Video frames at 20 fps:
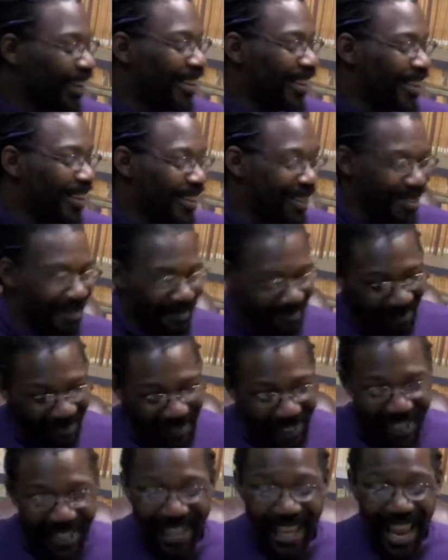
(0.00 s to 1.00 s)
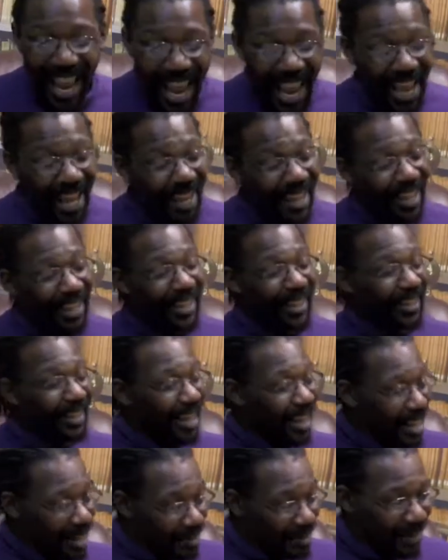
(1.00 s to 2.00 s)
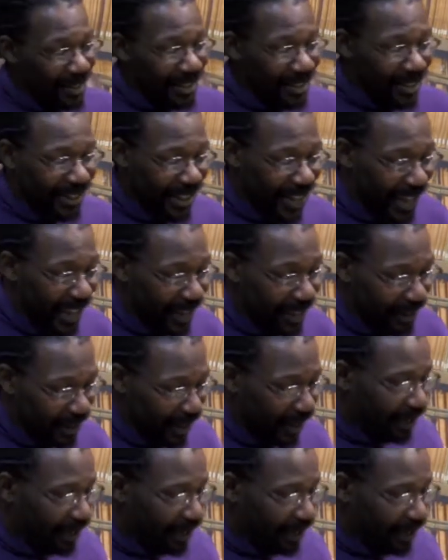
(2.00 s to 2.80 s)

um, and I'm gonna say eh,